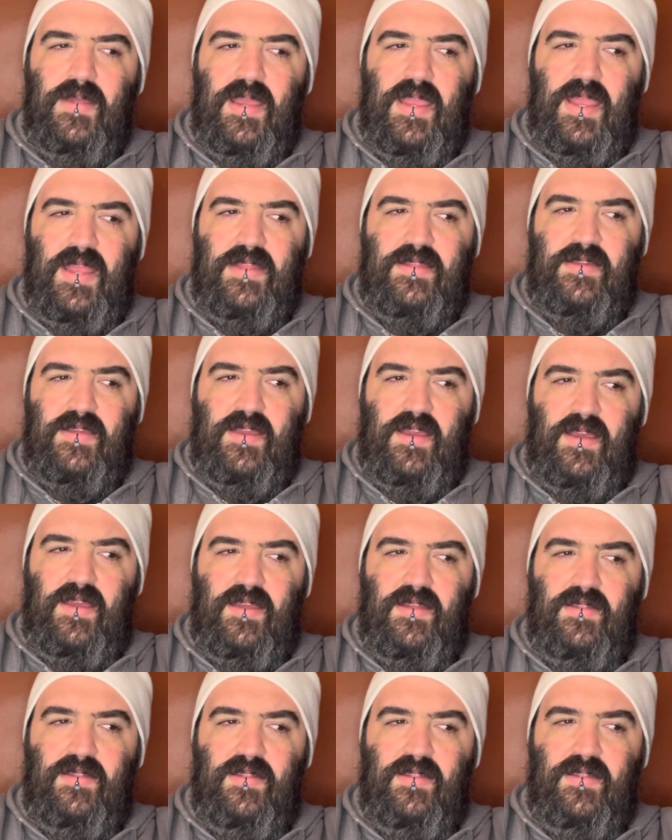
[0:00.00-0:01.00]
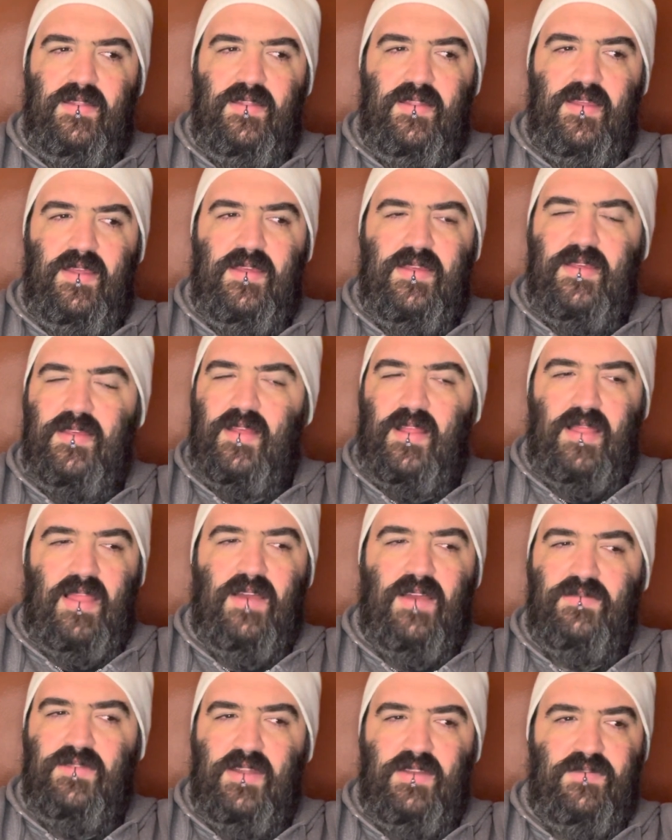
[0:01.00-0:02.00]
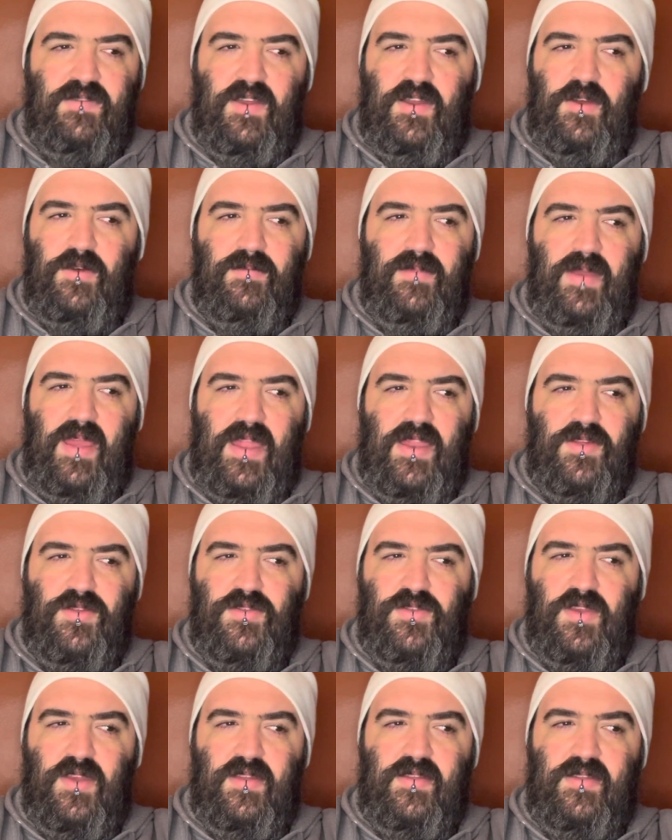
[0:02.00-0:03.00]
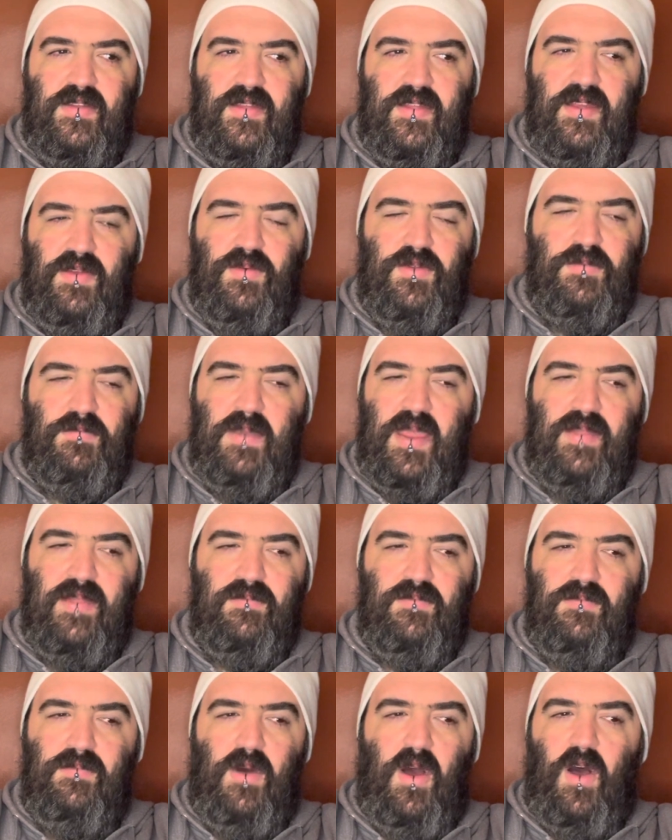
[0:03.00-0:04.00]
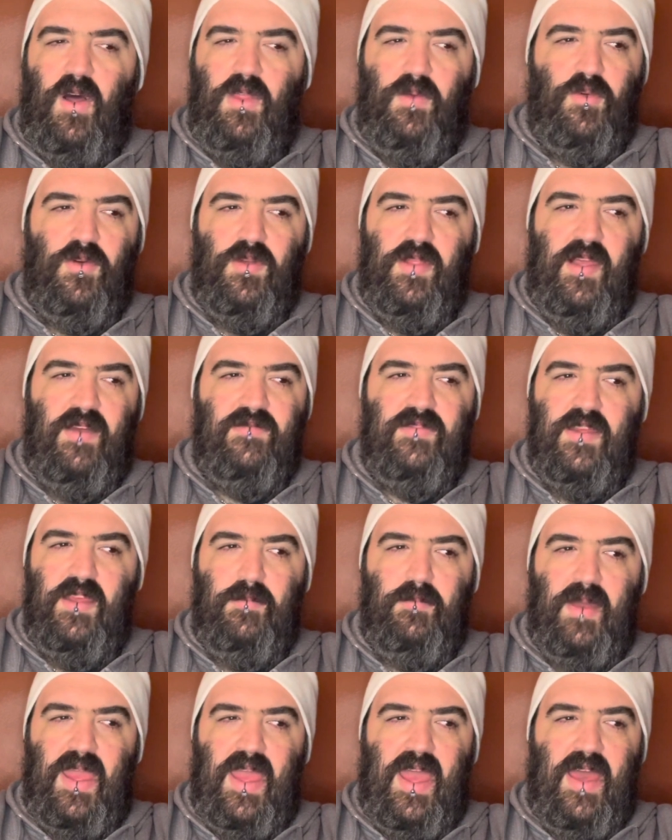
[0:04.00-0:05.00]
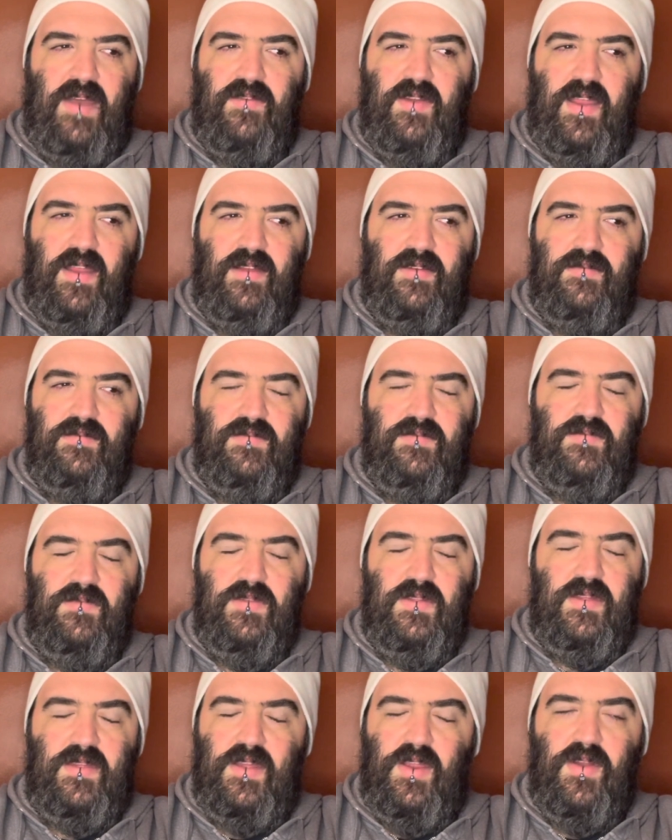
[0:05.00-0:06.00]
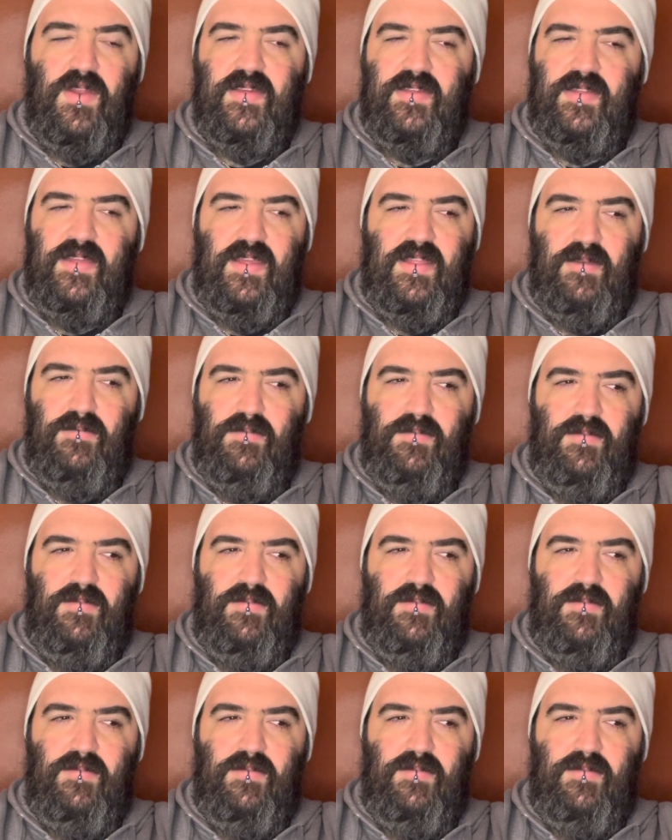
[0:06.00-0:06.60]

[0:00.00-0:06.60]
This is a lovely film, and it's just, it was made all the more lovely by having seriously